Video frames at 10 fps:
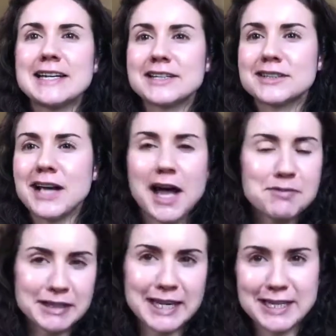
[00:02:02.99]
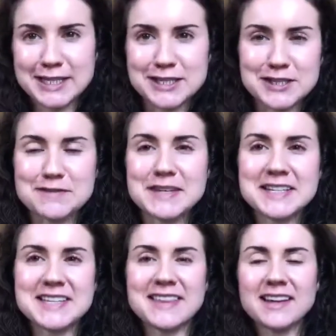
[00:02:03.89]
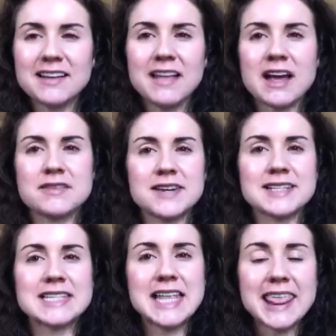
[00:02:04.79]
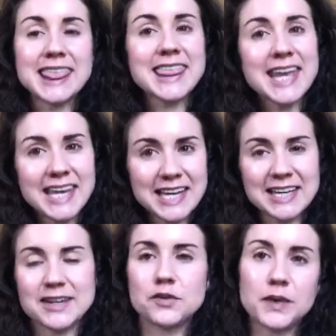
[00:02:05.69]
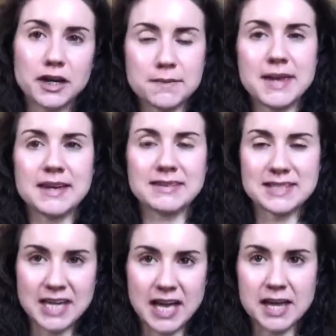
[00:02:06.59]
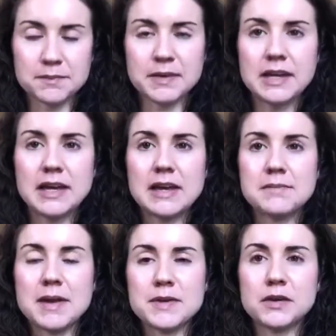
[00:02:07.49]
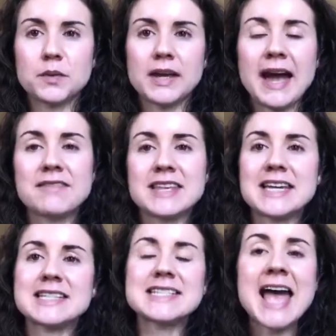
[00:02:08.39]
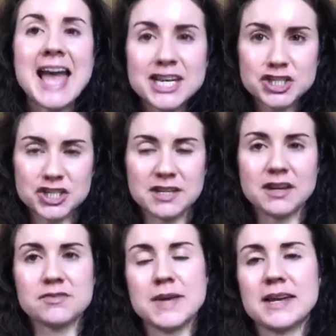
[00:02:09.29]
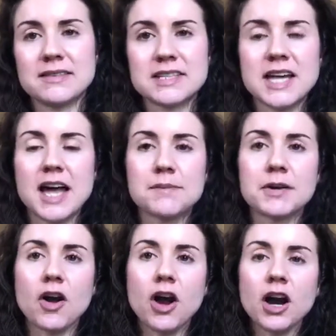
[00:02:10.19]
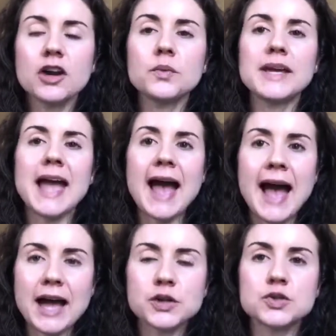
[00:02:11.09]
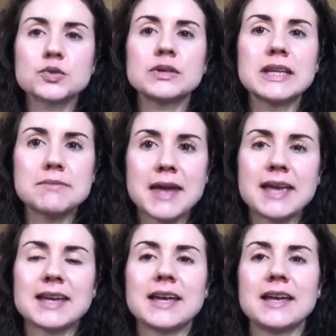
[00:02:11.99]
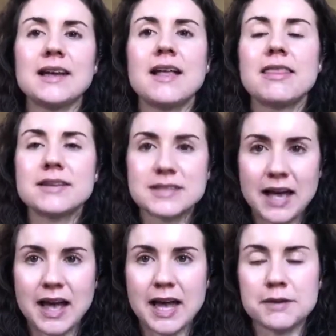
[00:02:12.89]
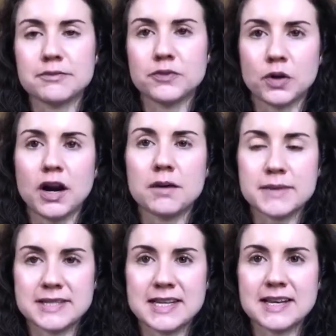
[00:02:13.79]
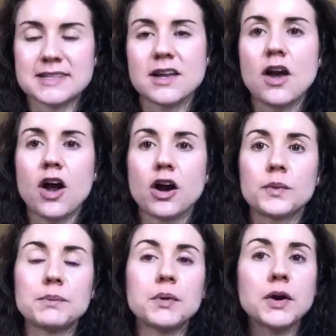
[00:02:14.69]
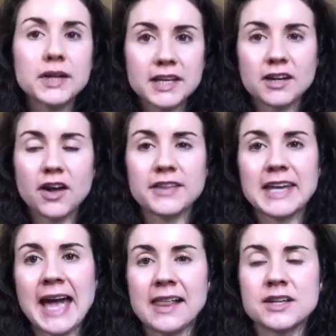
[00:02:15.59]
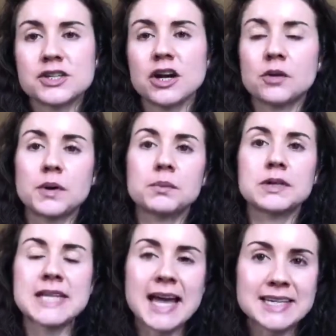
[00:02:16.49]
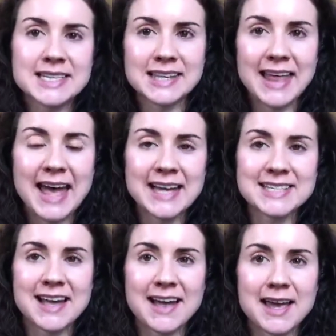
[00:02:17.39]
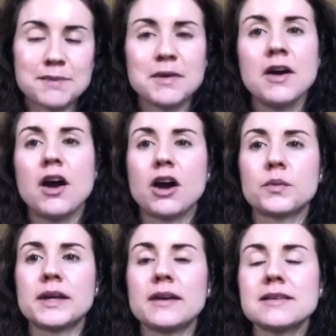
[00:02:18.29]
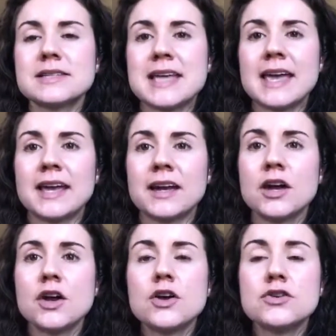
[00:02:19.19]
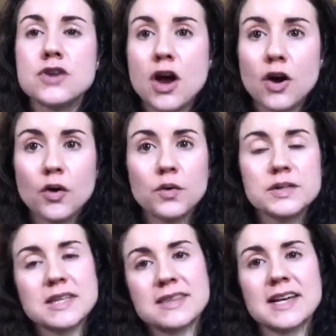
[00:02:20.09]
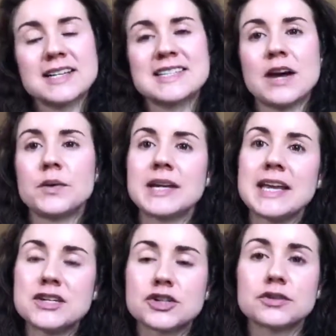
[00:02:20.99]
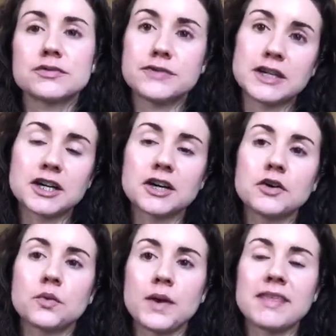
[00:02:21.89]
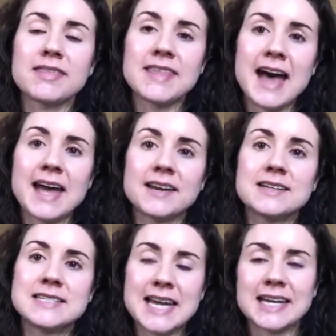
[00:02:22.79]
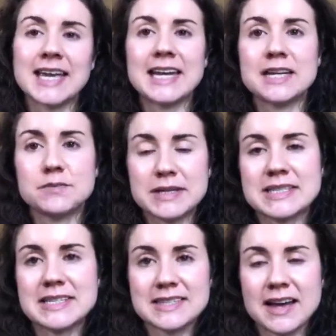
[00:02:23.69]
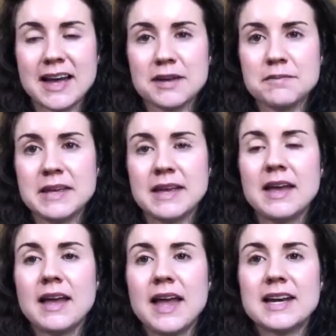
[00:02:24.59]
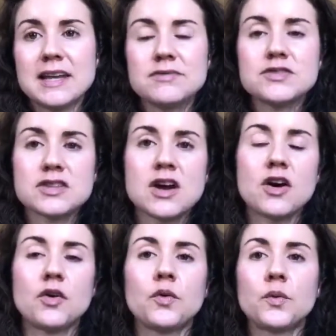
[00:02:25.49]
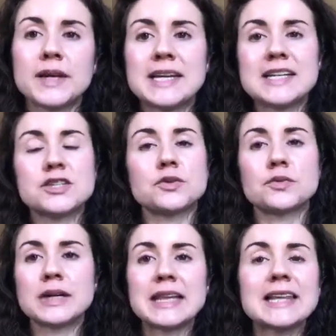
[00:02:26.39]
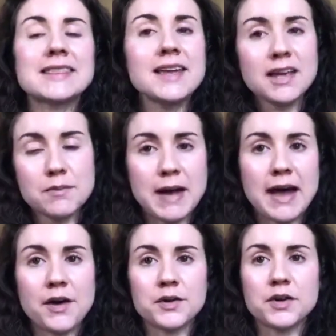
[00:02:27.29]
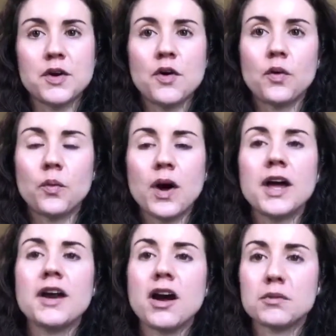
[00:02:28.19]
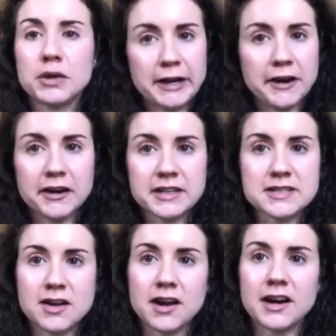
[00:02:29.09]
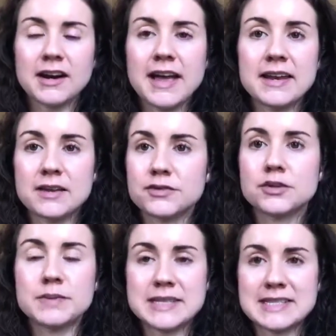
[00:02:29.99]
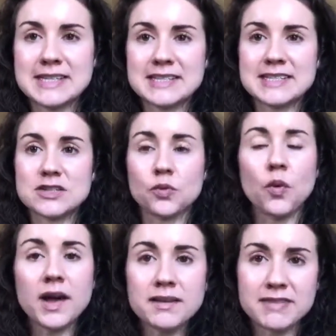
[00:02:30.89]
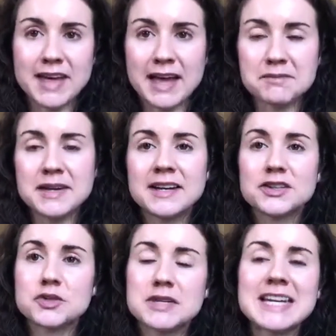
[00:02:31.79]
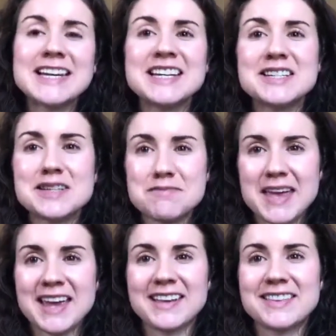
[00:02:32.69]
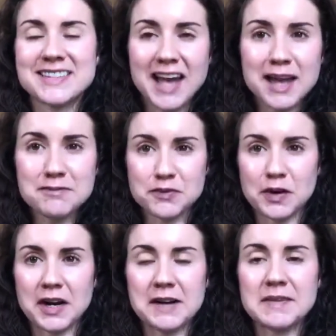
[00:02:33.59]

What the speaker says: complicated issue because I think a lot of us think we are making the time. Maybe we have the intention of making the time, but are we actually making the time for our business? Are we putting it on the calendar? Are we protecting that time? Are we saying no to things that would interfere with that dedicated business time? And if so, we need to really think about what our priorities are. And if your business is one of them, you need to make the time for it.